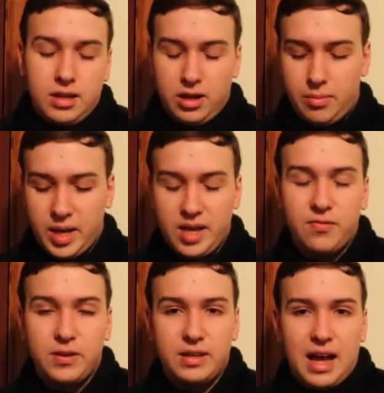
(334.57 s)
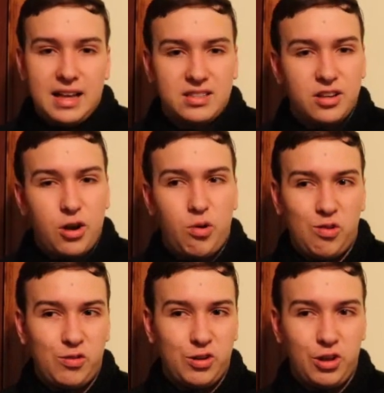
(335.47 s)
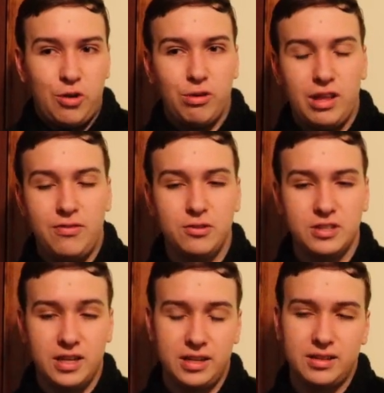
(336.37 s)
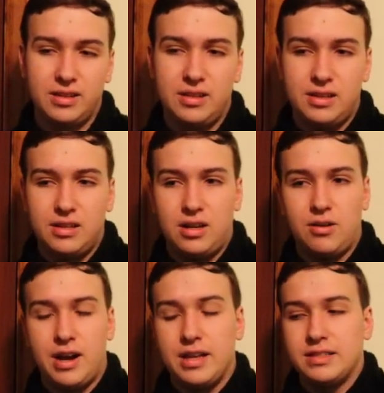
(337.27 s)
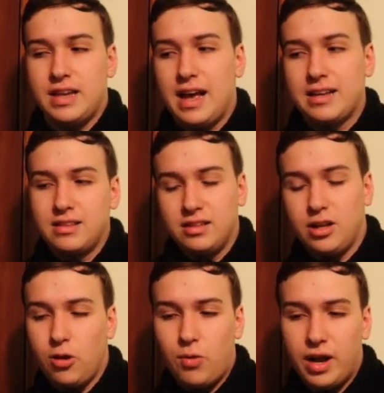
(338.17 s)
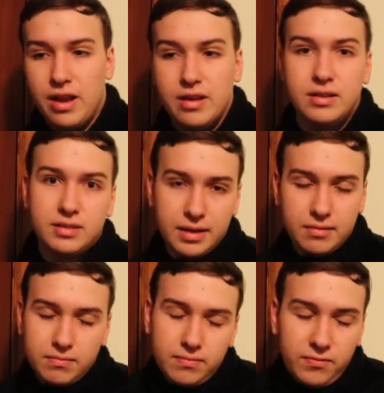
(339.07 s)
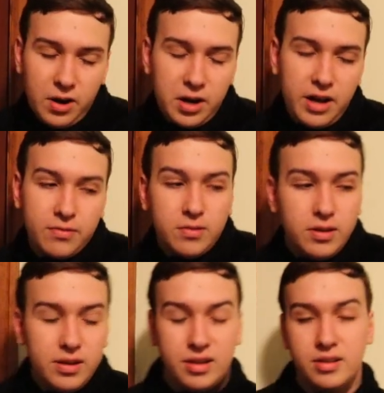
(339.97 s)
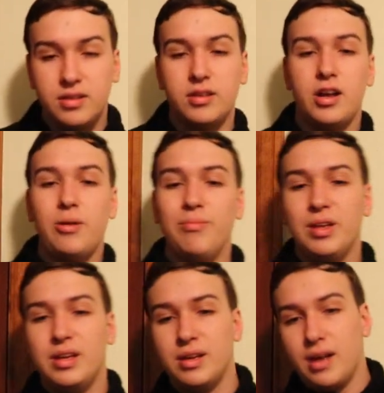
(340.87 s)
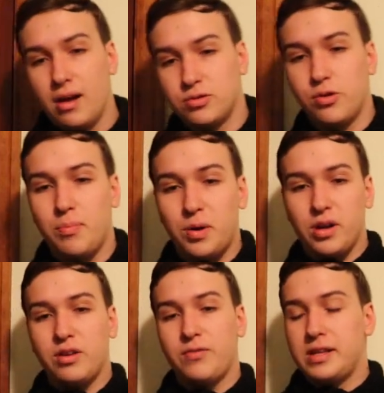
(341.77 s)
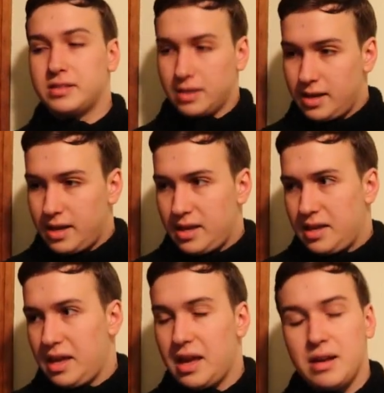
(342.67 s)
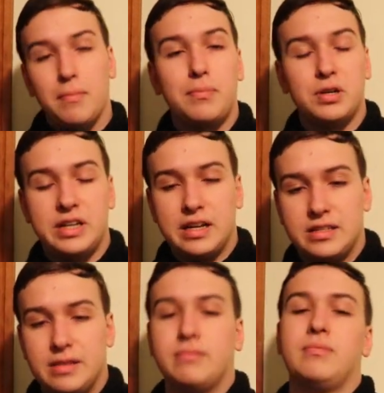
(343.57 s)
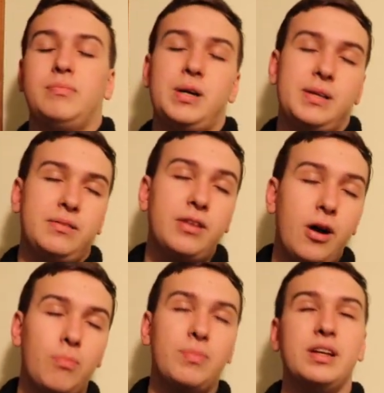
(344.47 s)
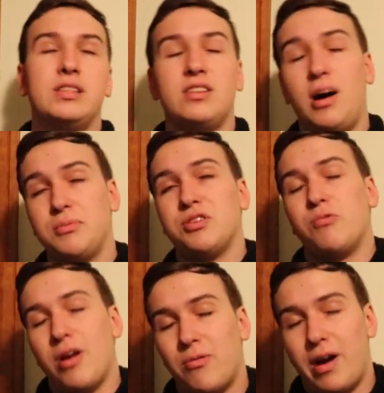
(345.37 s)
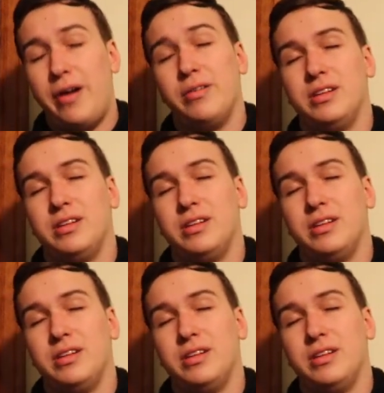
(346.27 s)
If it has to go over to lower levels, like, alright, attack the little one. It's like, fair enough. You know? I was going to put in defense, and it protects it. But nope, it's the opposite way around.